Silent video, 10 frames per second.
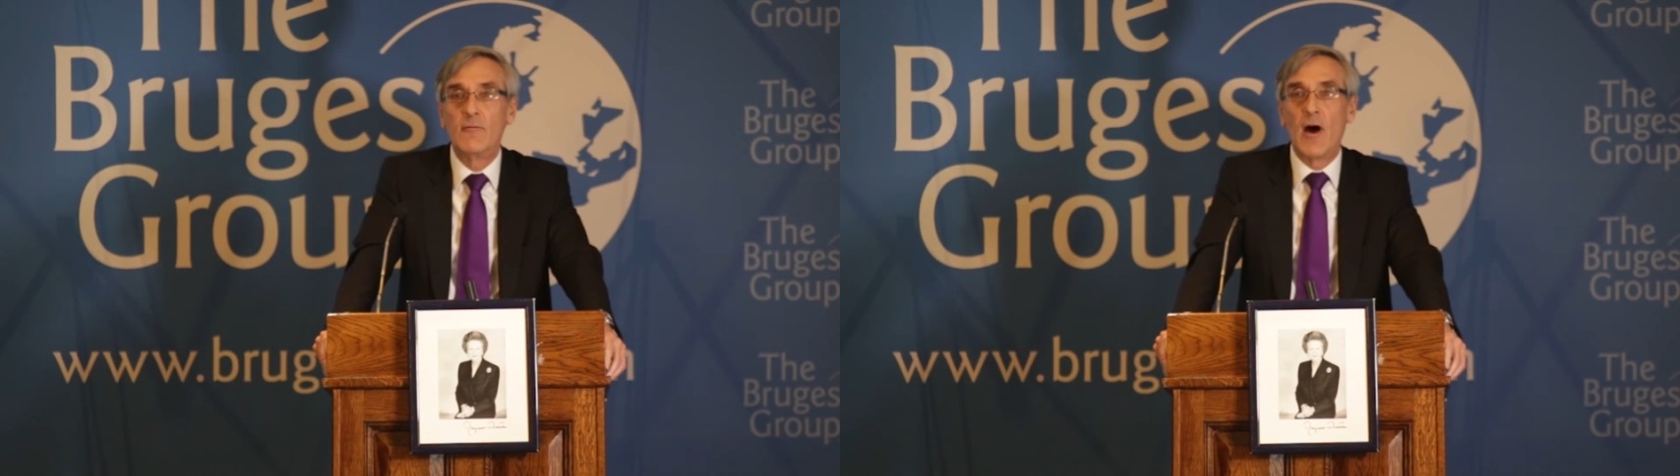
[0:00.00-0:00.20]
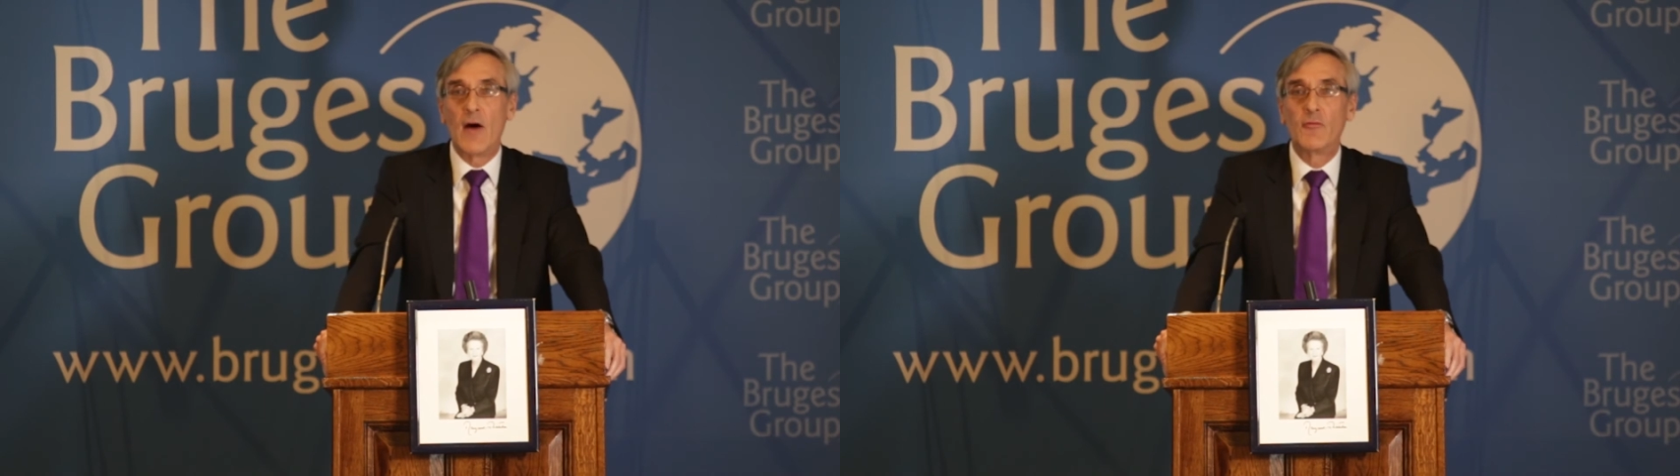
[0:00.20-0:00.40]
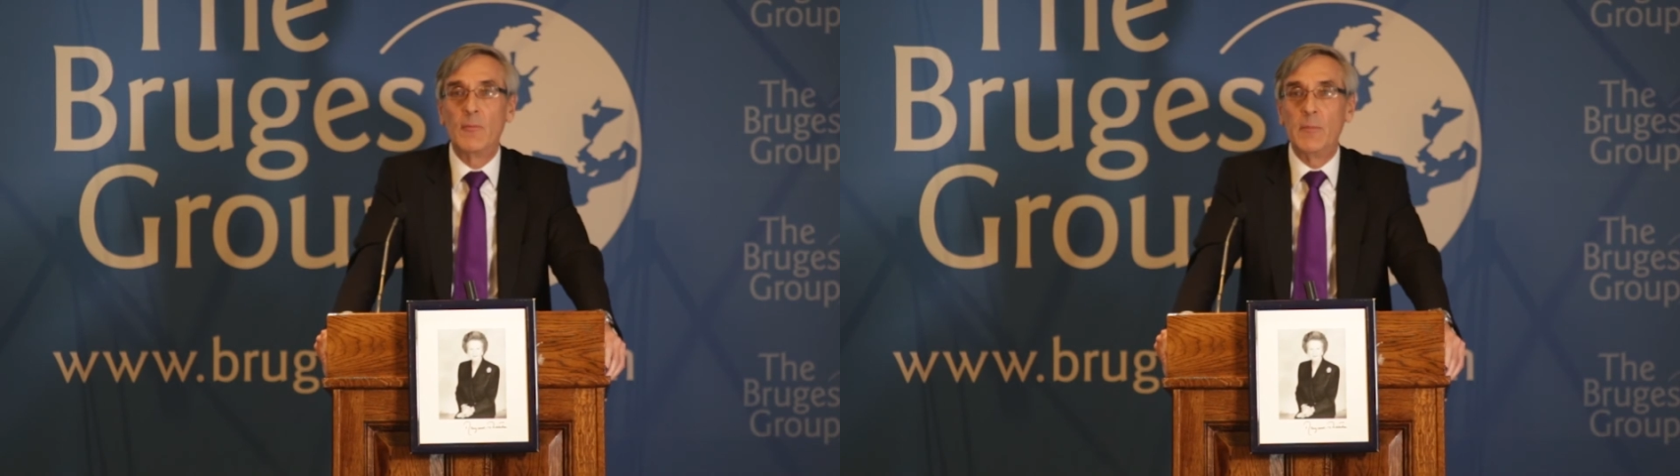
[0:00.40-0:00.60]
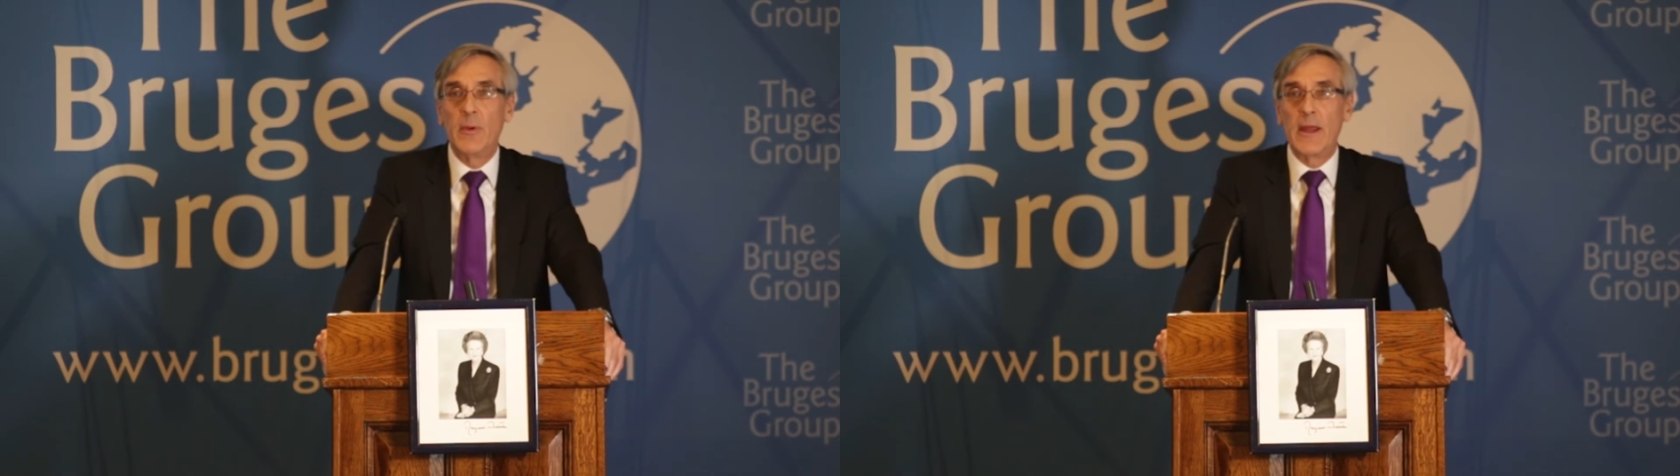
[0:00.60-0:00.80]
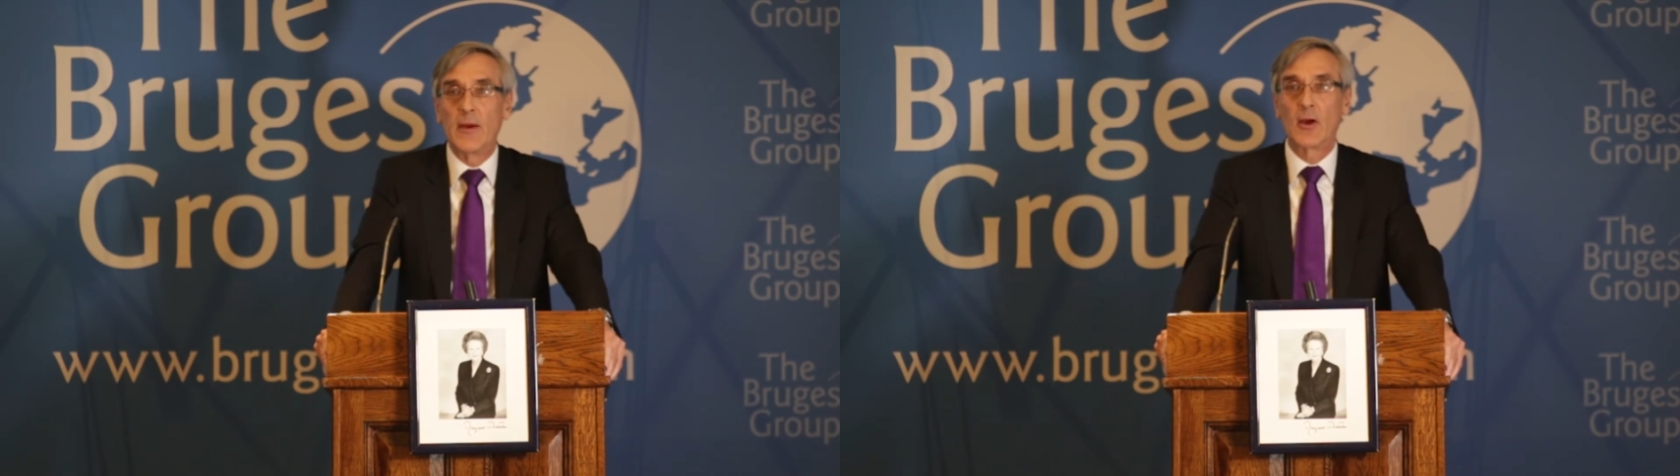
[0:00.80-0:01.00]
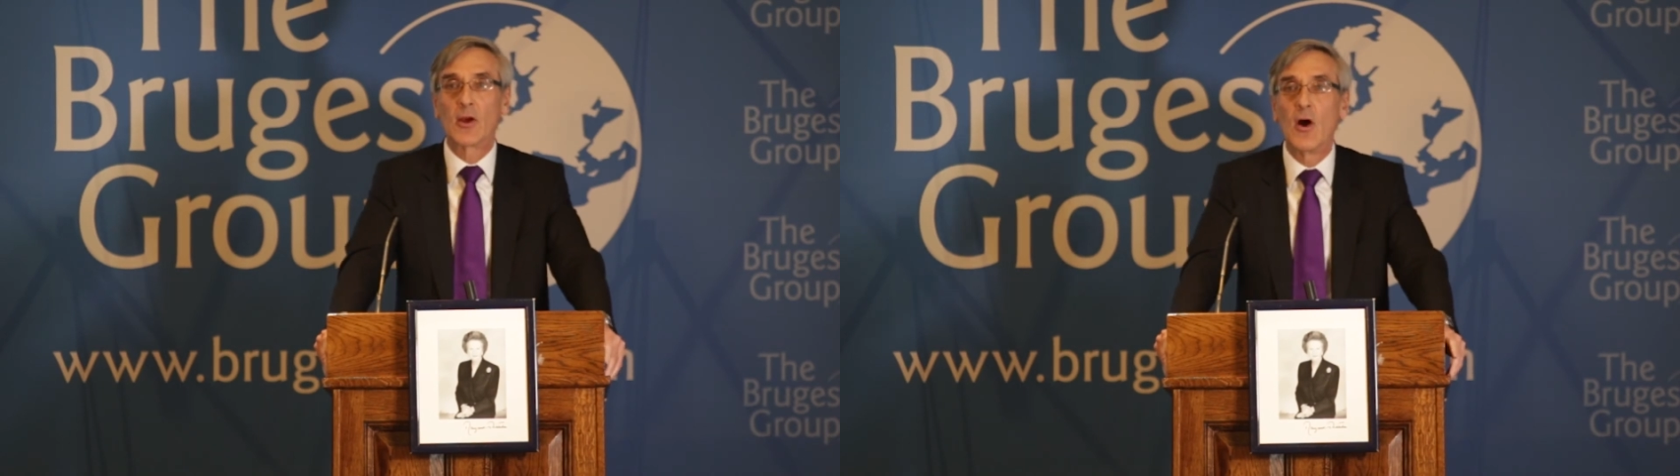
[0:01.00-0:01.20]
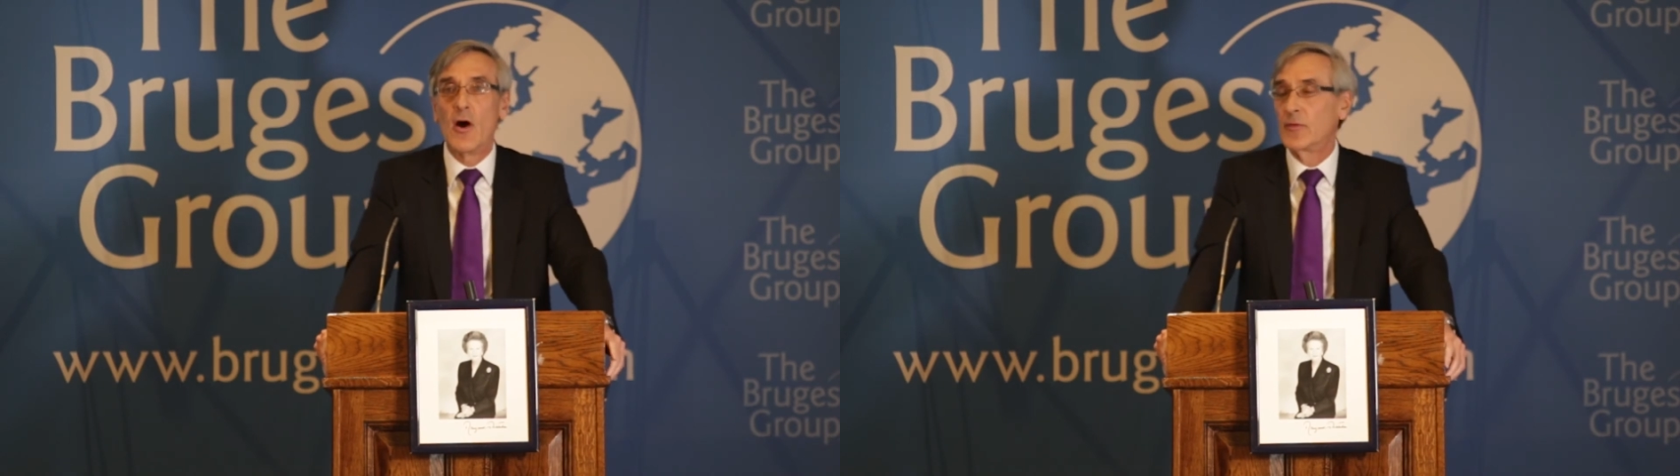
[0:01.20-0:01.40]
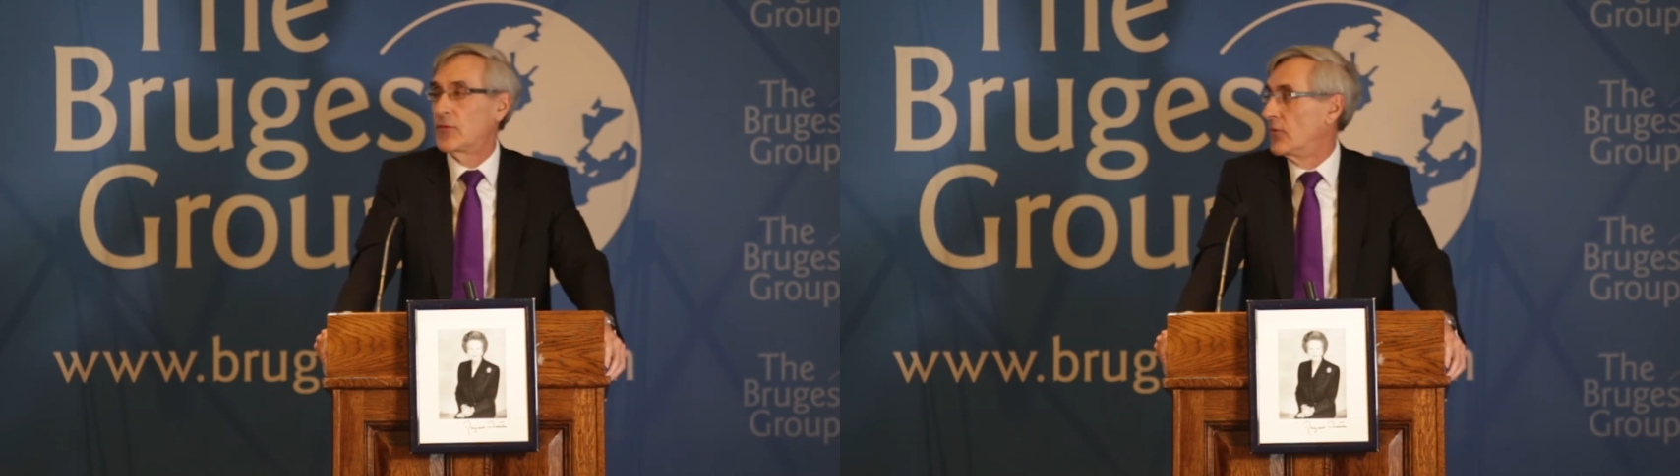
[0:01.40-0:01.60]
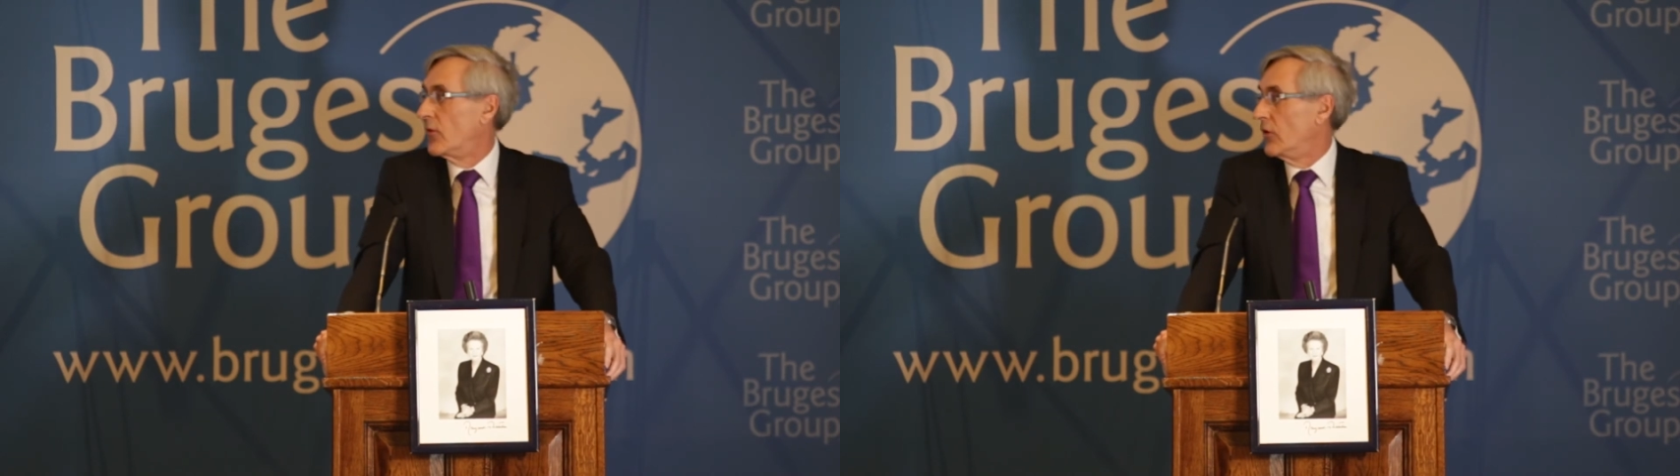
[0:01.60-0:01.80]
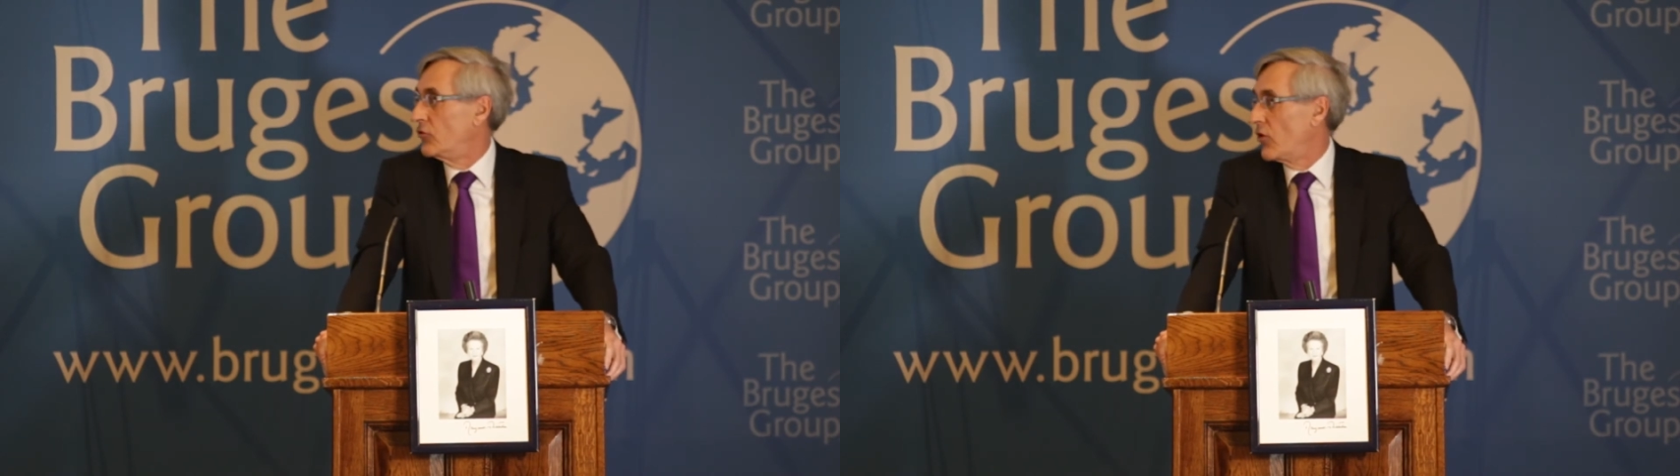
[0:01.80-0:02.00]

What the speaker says: far from it being a cost or a